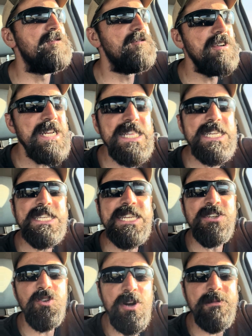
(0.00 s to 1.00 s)
really
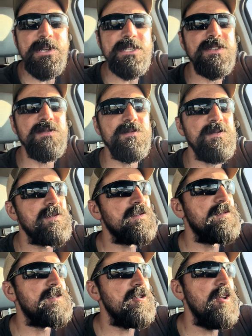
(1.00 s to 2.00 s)
enormous
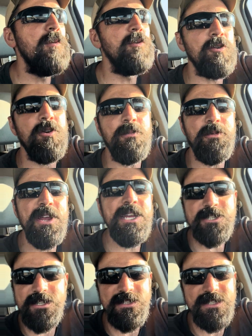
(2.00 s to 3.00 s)
global
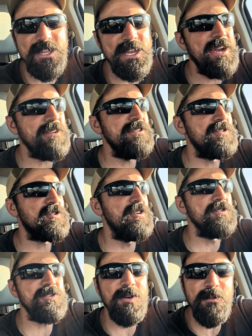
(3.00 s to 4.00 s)
corporations that now control
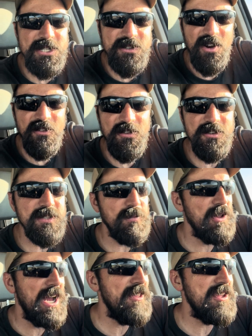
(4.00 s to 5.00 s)
so much of our food
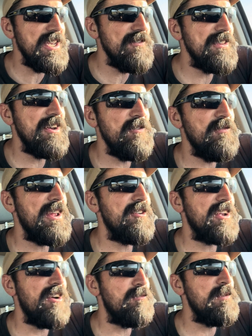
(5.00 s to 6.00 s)
supply that even though the federal
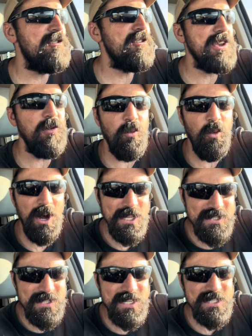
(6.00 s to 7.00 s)
government really
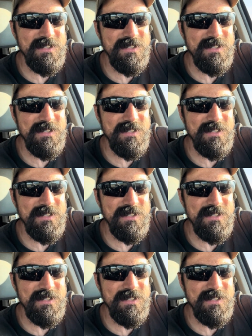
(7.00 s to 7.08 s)
wants to